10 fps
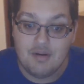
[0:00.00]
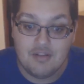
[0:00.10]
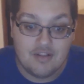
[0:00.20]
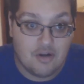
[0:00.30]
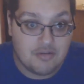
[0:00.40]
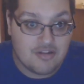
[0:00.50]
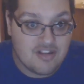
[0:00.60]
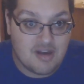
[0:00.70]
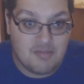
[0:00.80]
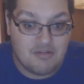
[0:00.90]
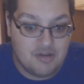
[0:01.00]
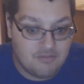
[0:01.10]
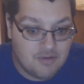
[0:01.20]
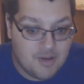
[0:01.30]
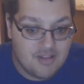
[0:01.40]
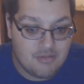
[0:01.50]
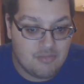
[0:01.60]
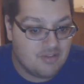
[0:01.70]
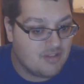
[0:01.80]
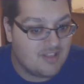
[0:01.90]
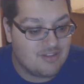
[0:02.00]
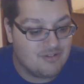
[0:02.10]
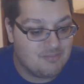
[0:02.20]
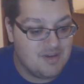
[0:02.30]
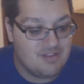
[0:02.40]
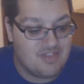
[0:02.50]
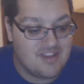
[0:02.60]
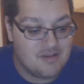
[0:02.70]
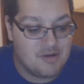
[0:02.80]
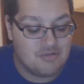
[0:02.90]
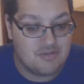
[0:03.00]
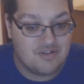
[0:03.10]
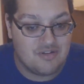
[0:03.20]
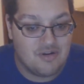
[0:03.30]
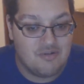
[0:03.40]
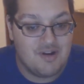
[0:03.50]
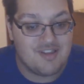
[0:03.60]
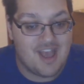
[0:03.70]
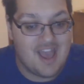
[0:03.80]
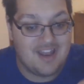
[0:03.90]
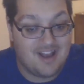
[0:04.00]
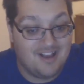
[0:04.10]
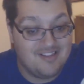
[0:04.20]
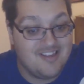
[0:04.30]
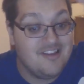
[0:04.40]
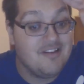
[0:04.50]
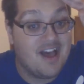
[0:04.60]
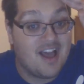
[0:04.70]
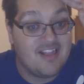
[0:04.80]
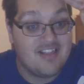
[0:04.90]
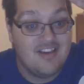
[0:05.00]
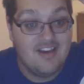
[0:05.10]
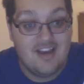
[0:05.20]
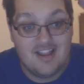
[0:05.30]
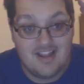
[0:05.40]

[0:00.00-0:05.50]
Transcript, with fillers: Let me know in the comment section down below what you thought about this one. But that's all for me, so thank you very much for watching as always, and I'll see you guys